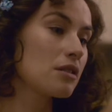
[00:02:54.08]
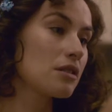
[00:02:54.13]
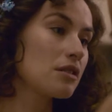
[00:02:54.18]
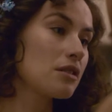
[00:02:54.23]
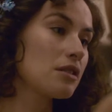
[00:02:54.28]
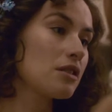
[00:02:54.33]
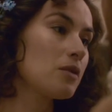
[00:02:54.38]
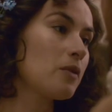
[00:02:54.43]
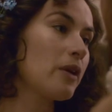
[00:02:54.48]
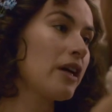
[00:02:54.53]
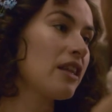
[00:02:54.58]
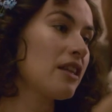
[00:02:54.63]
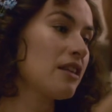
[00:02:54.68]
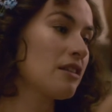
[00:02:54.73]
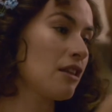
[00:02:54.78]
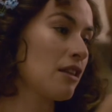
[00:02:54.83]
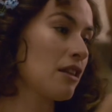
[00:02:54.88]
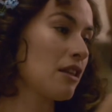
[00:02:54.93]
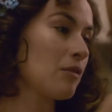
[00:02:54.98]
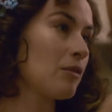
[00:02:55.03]
Swear that
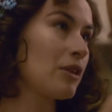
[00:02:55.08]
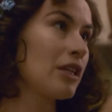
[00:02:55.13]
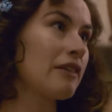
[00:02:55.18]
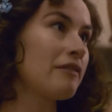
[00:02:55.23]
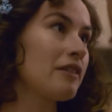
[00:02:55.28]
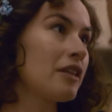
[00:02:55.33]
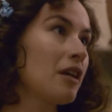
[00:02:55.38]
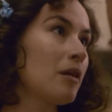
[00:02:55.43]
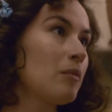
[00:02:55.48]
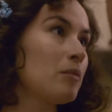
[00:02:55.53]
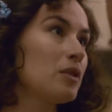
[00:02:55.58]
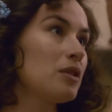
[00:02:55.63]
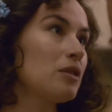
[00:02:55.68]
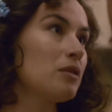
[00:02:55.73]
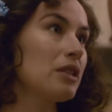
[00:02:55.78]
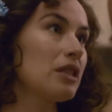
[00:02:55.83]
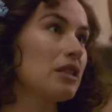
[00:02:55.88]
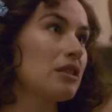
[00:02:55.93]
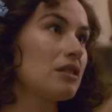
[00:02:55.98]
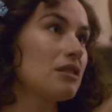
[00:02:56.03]
nothing will ever come
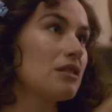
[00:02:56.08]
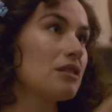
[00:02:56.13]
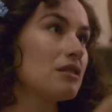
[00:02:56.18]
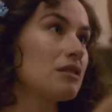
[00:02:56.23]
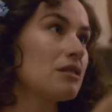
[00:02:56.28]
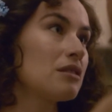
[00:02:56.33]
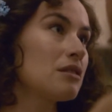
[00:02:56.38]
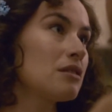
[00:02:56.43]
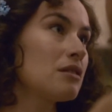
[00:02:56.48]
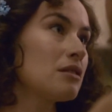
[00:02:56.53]
between us.